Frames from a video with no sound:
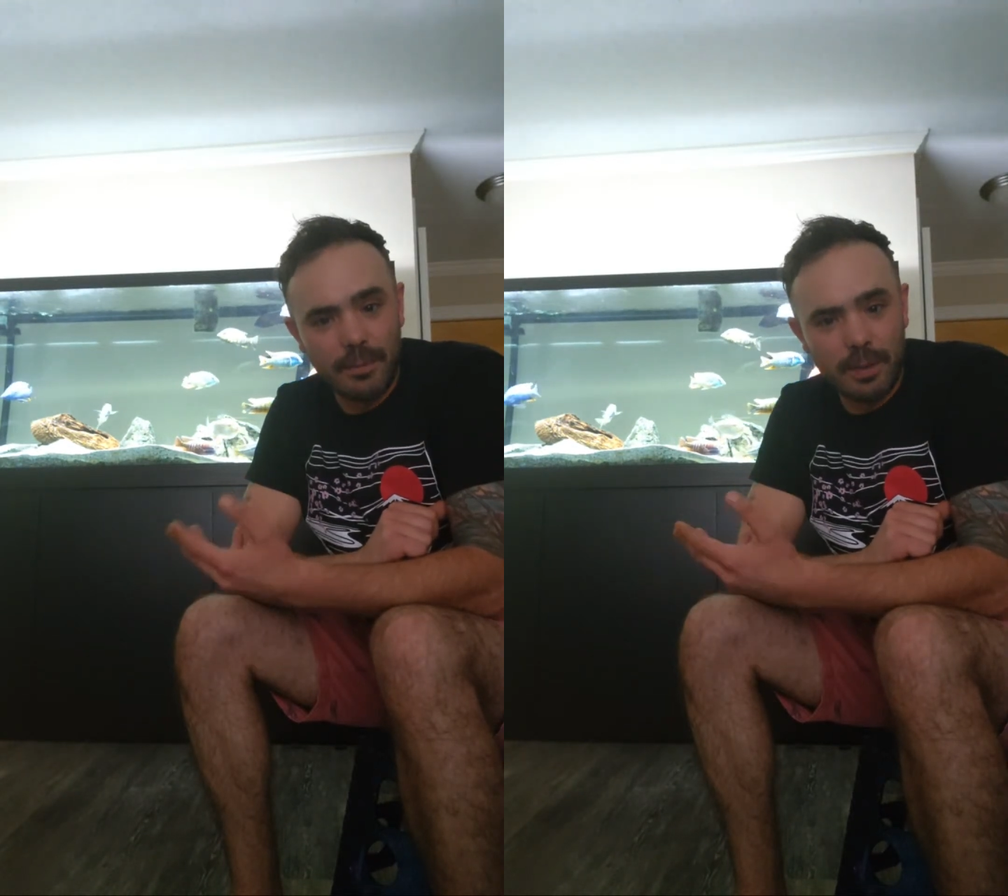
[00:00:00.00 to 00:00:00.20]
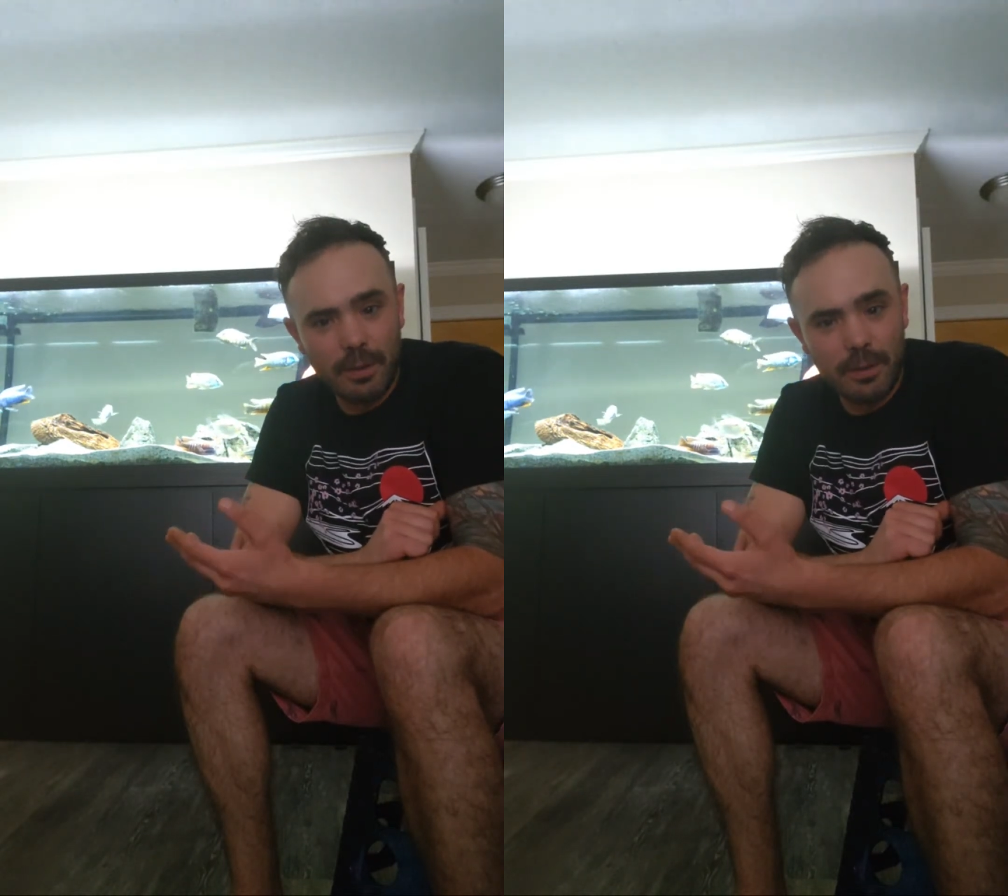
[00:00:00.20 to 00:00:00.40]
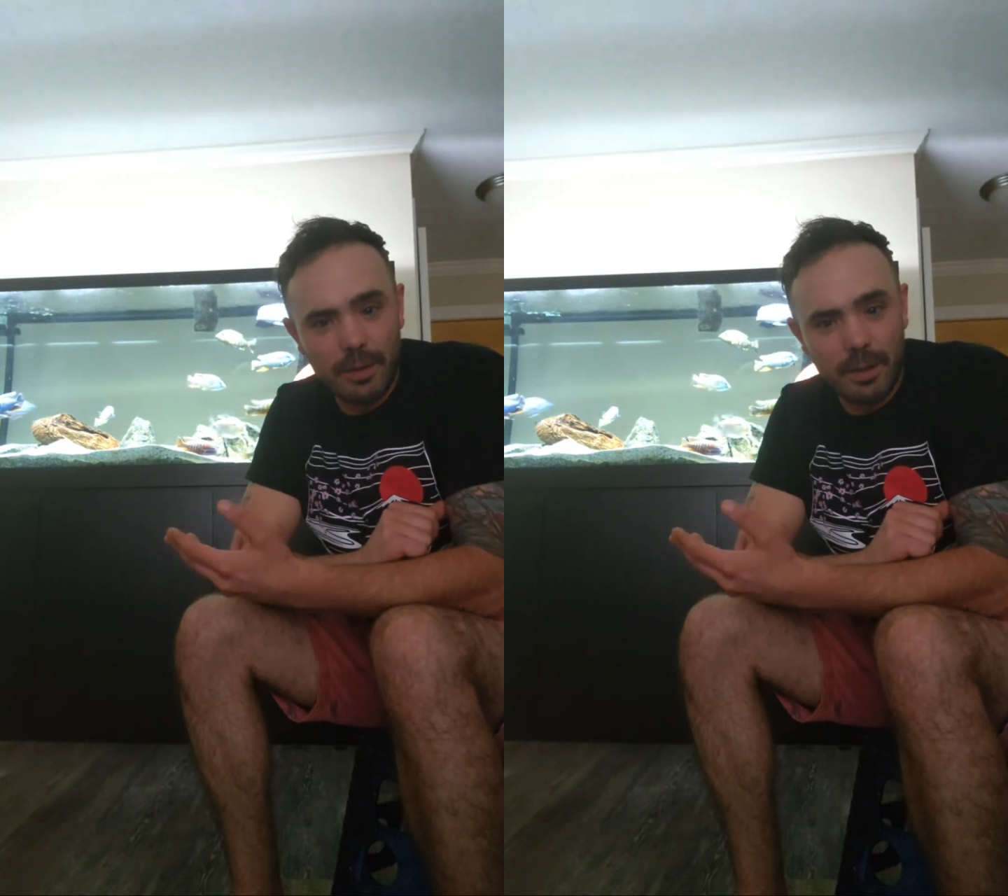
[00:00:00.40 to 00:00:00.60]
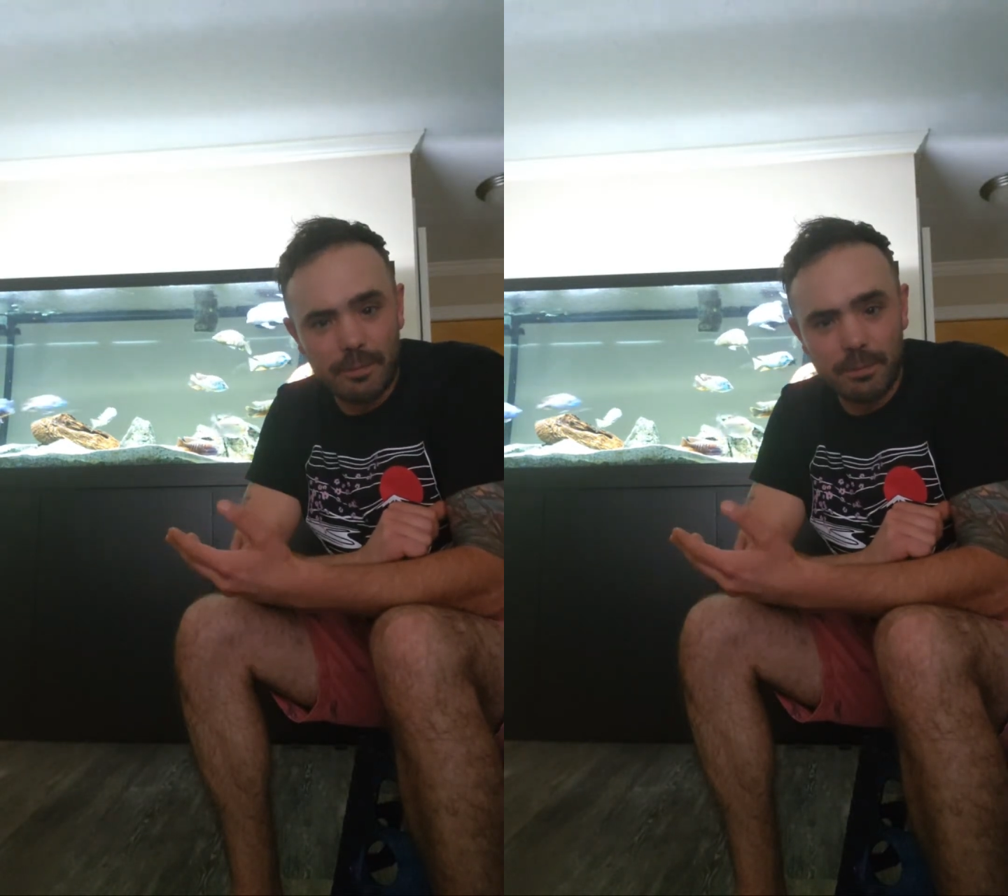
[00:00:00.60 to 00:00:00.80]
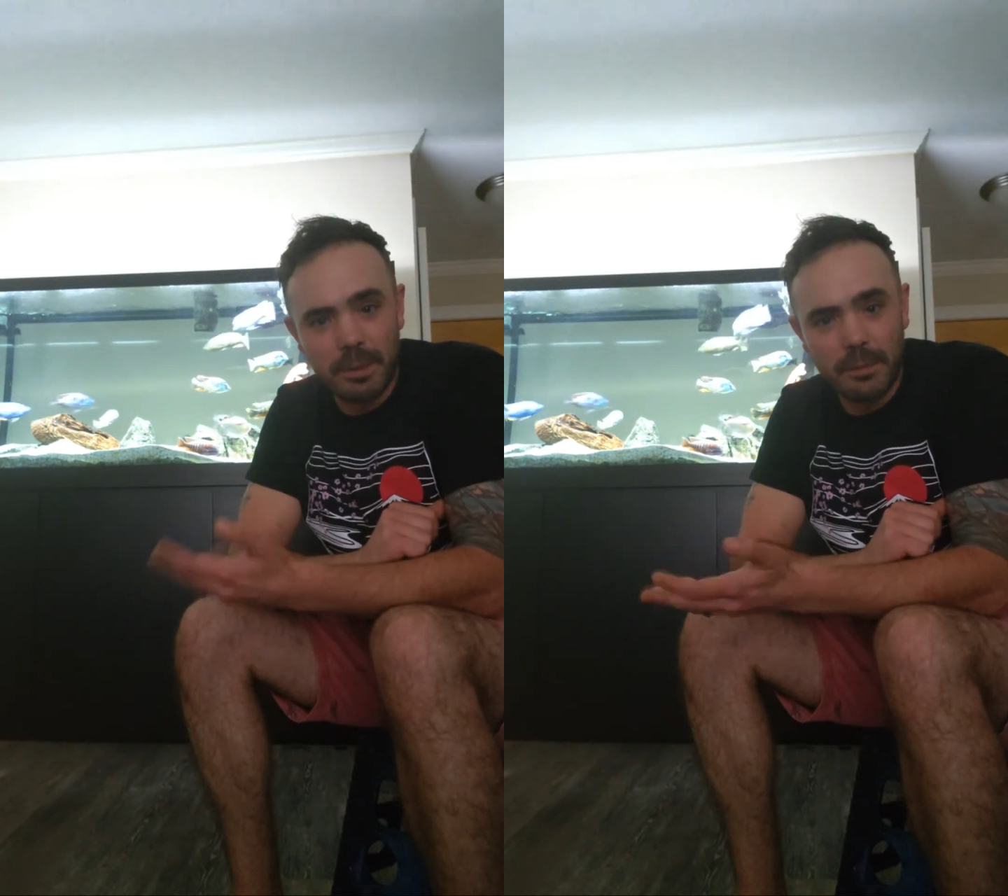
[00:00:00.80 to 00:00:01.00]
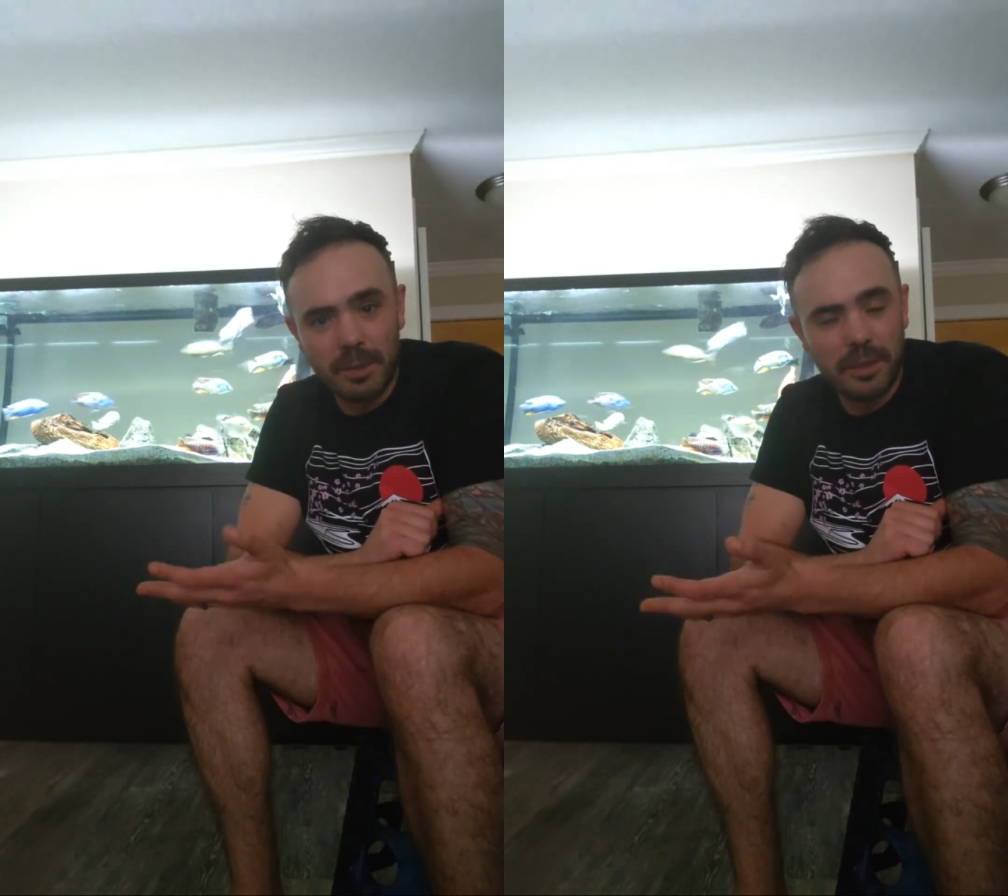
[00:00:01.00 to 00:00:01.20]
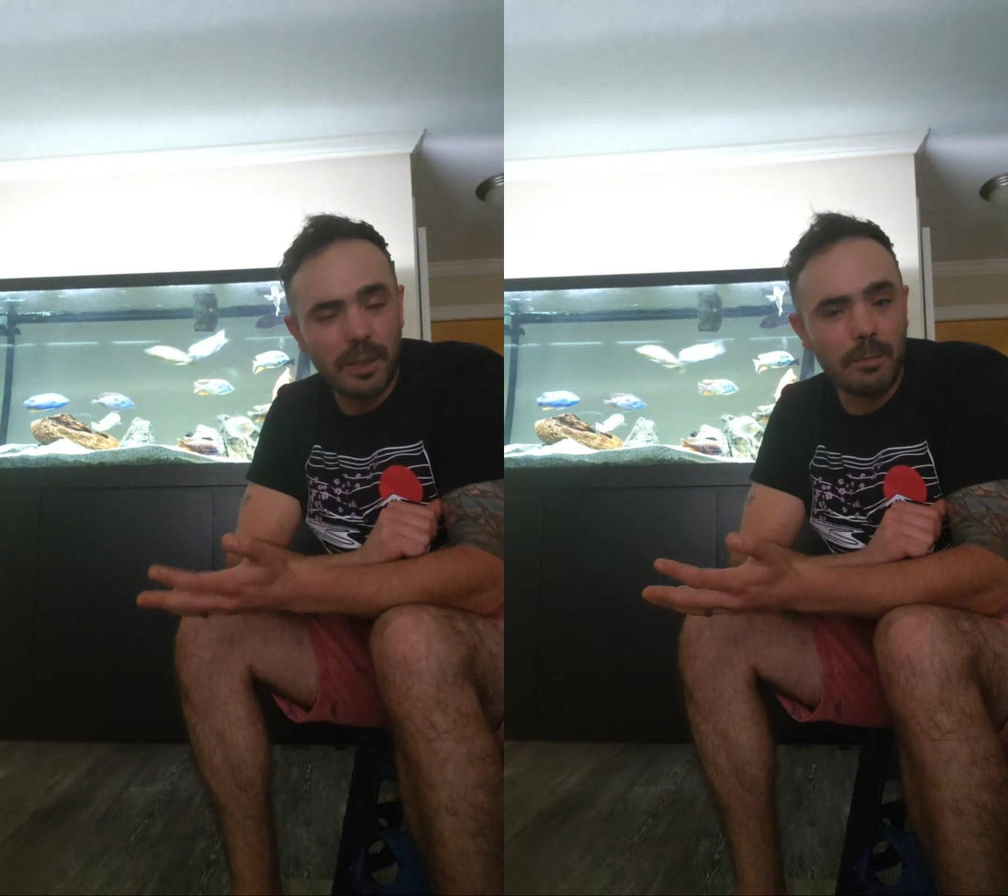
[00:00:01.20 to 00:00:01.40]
you know that I pretty much keep